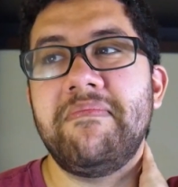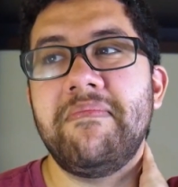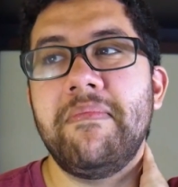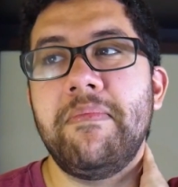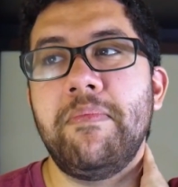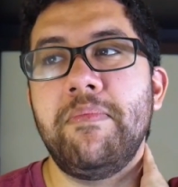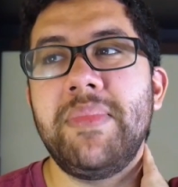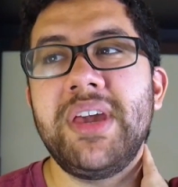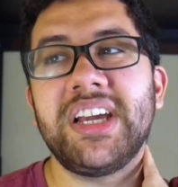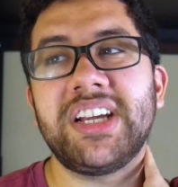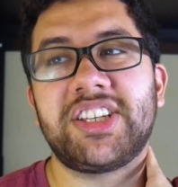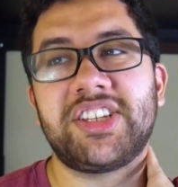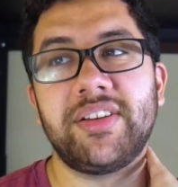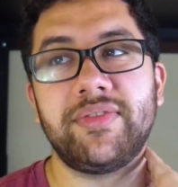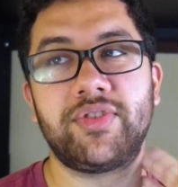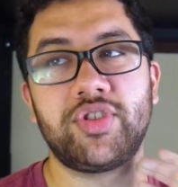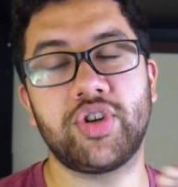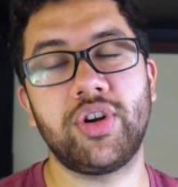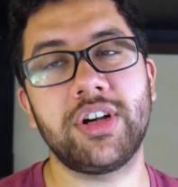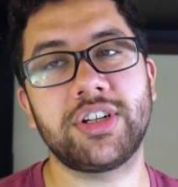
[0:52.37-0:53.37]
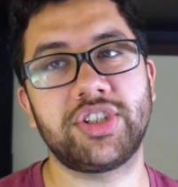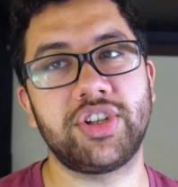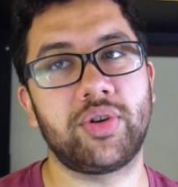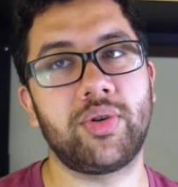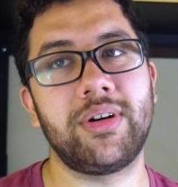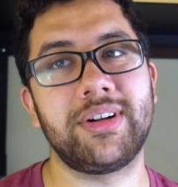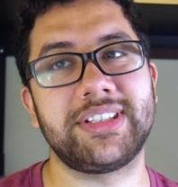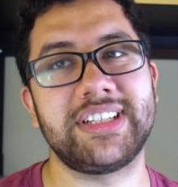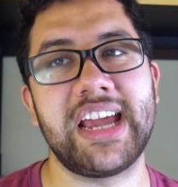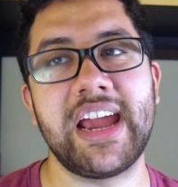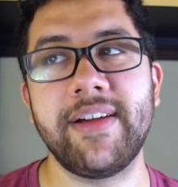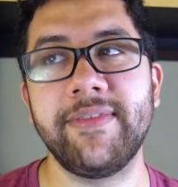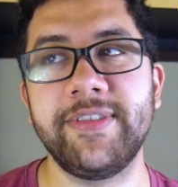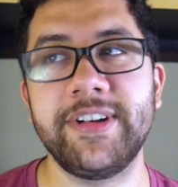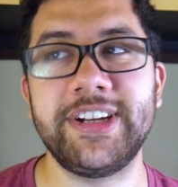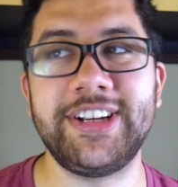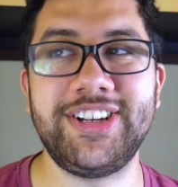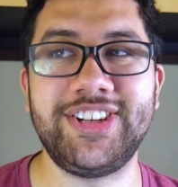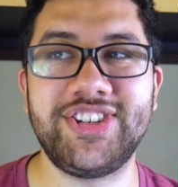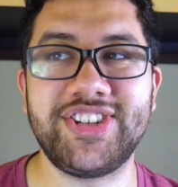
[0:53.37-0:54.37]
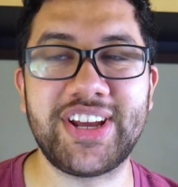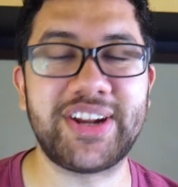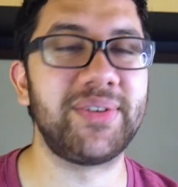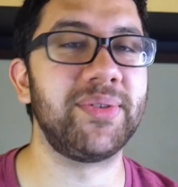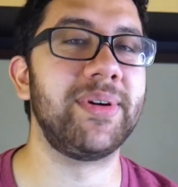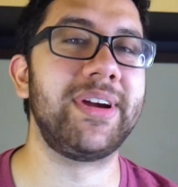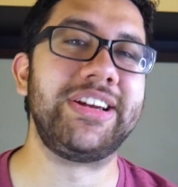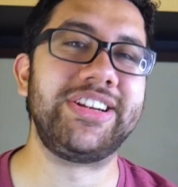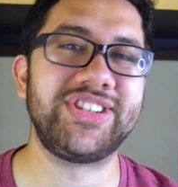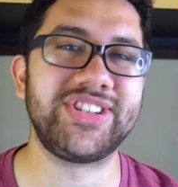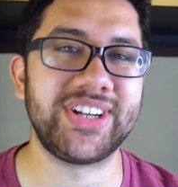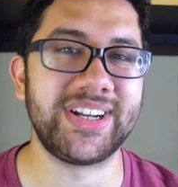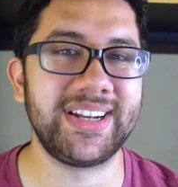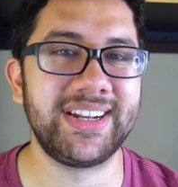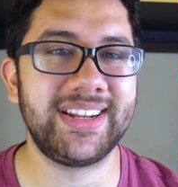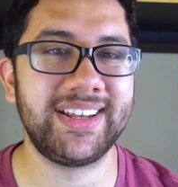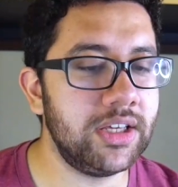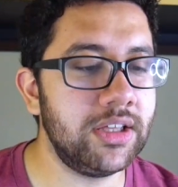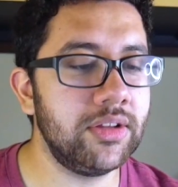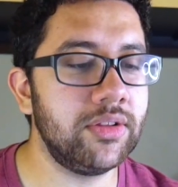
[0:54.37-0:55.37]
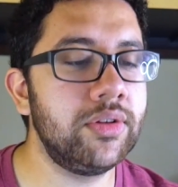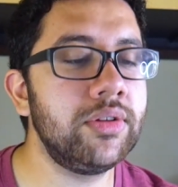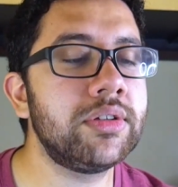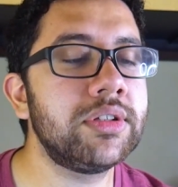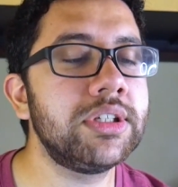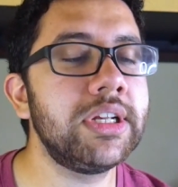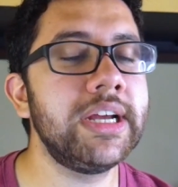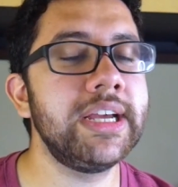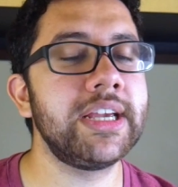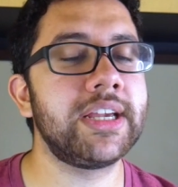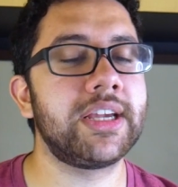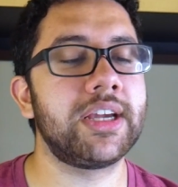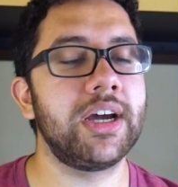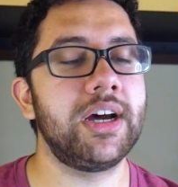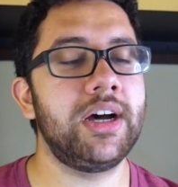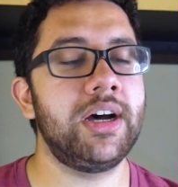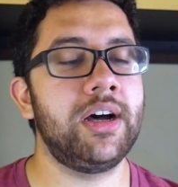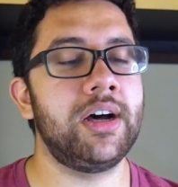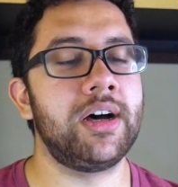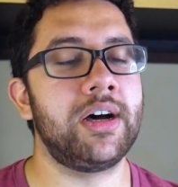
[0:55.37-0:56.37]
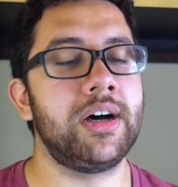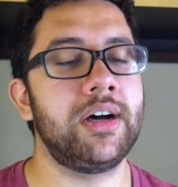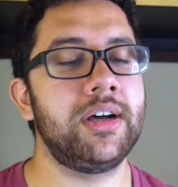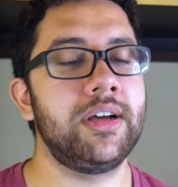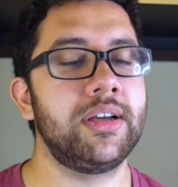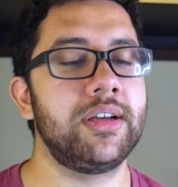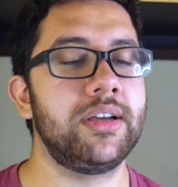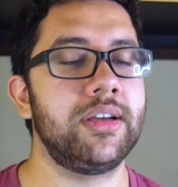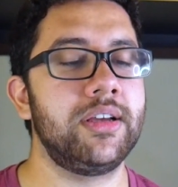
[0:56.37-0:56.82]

mix of trucks across every generation. It looks like uh,